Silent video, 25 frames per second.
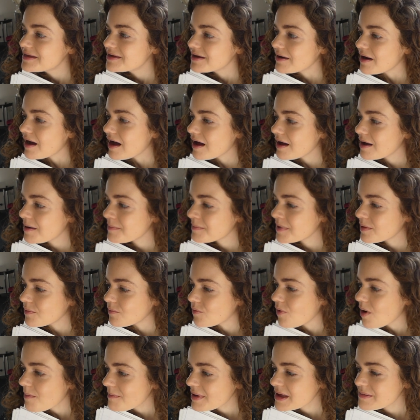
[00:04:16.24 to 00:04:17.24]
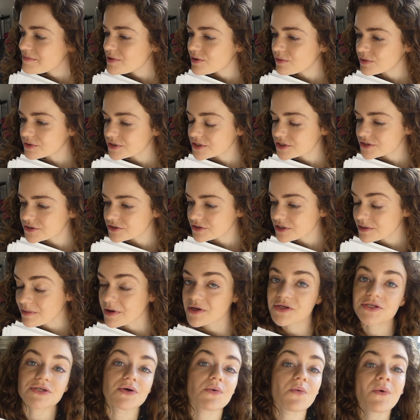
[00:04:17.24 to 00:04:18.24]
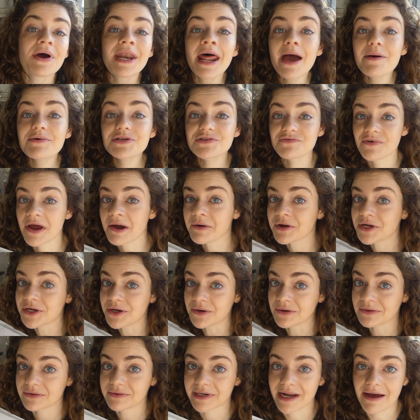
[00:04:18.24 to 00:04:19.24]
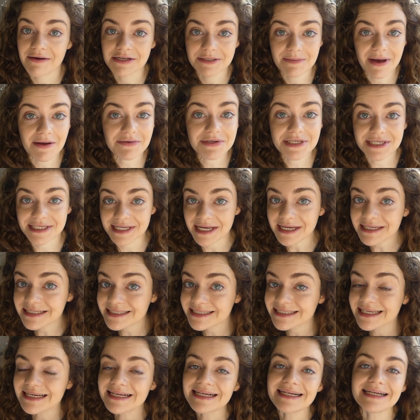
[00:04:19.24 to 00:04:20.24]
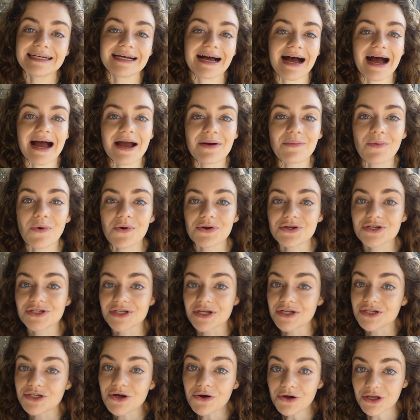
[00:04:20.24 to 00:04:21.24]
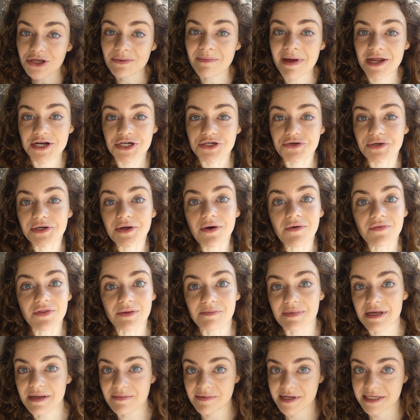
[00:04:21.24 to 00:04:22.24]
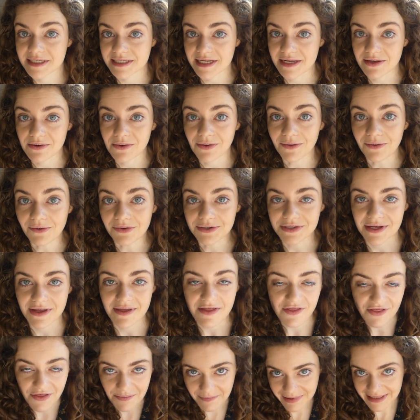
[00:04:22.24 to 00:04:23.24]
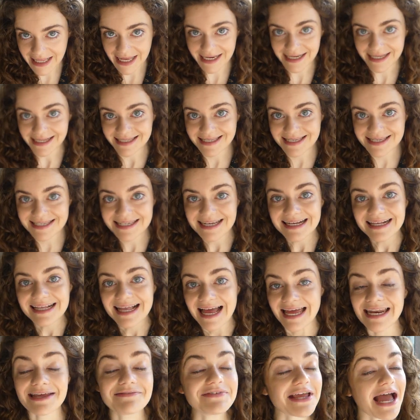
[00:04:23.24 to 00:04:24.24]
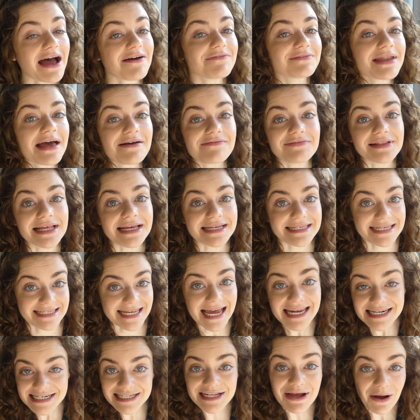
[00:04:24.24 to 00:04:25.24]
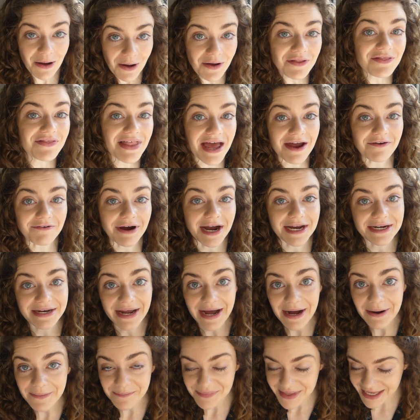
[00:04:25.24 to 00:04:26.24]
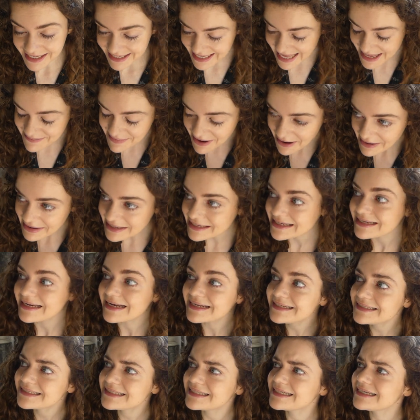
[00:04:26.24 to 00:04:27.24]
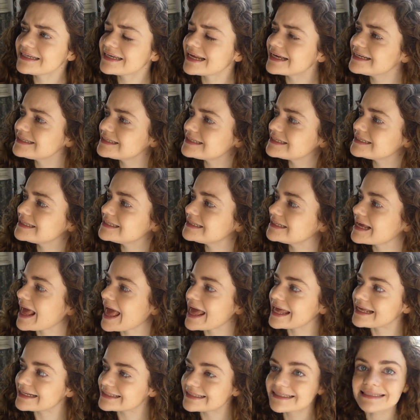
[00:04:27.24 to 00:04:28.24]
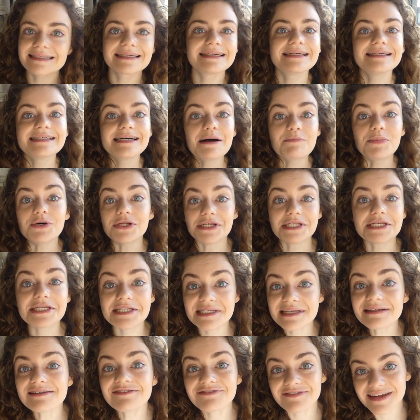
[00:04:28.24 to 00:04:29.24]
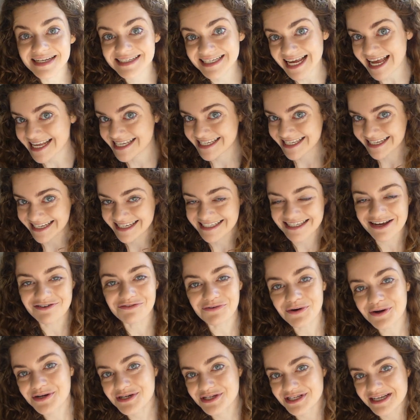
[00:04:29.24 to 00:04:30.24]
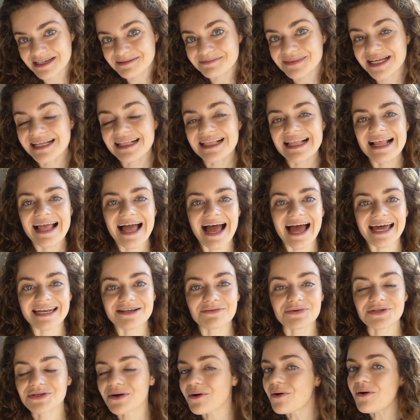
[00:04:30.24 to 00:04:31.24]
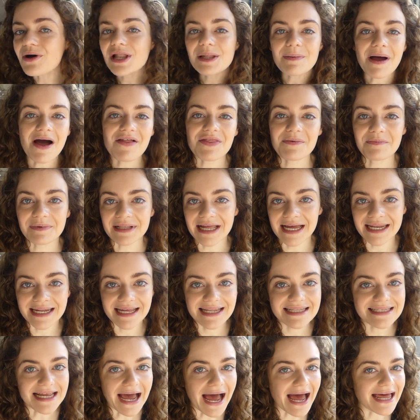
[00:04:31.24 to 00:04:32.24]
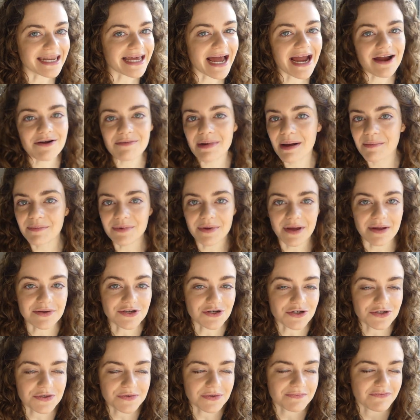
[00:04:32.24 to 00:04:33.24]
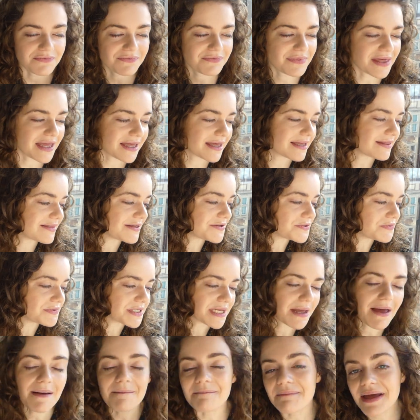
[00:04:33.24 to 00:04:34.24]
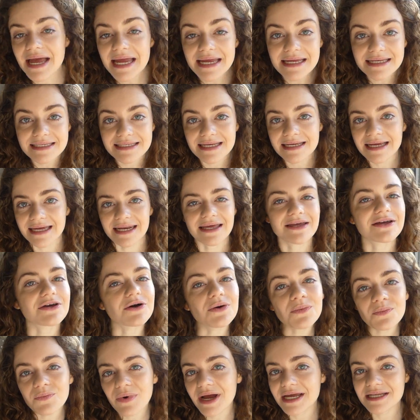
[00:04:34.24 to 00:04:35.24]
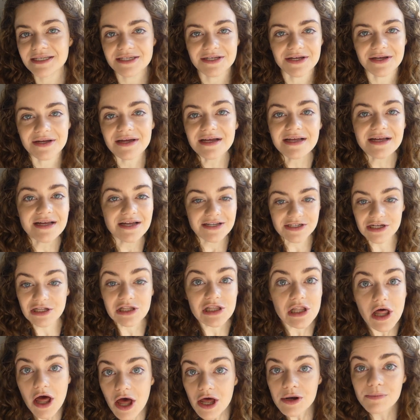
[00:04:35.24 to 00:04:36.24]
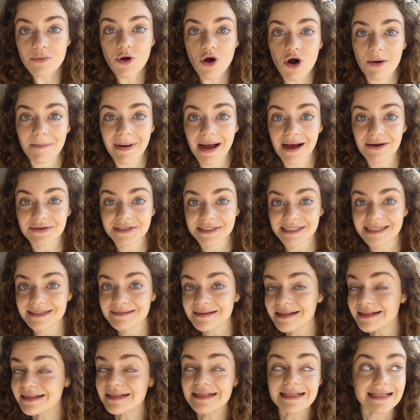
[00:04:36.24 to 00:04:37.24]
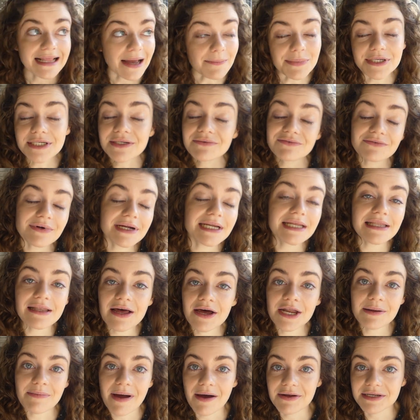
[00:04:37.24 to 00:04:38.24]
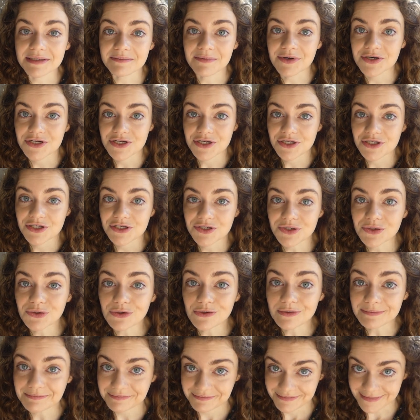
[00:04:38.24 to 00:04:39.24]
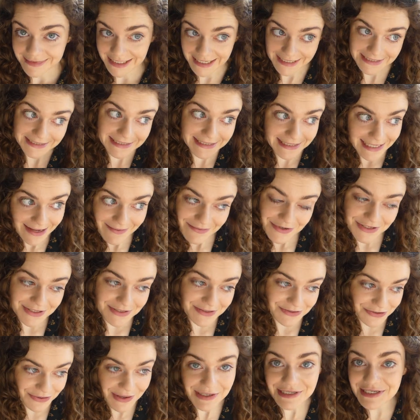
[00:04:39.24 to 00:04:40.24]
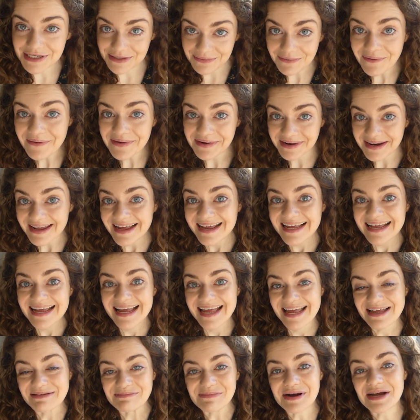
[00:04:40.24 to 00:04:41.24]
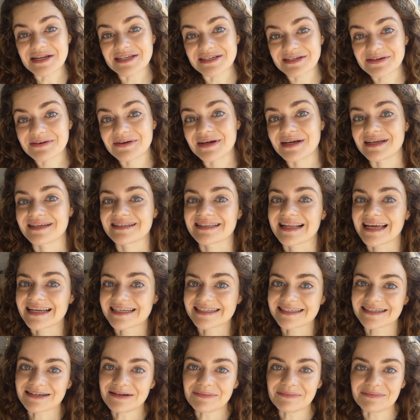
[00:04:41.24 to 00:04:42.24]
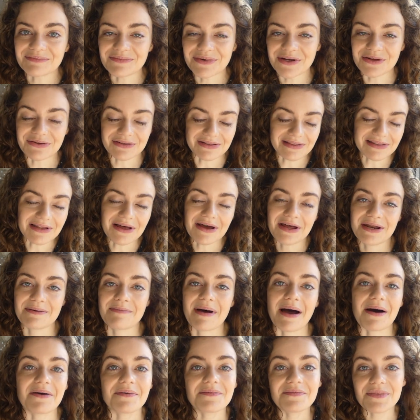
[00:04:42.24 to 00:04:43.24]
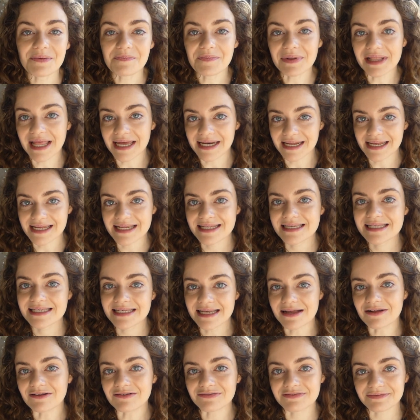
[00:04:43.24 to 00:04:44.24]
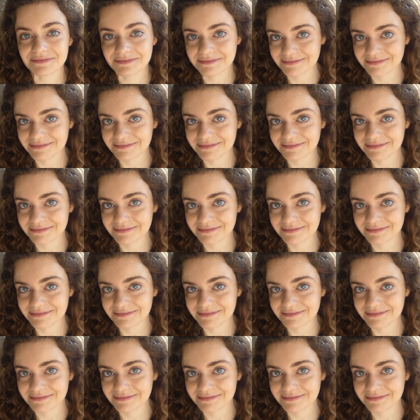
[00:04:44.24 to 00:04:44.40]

Um, what made me want to study Mars? So, when I was very young, when I was about six, I watched a documentary on the BBC called The Planets. And if you have Netflix, it's actually on there right now. It came out in 1998, but it's still fantastic because I've watched it. And it was all about the planets, and I remember just thinking this was amazing and I couldn't wait to, to learn more about it. And we didn't really learn about it much in school until I was 21 in my degree and um, we could learn about the planet itself.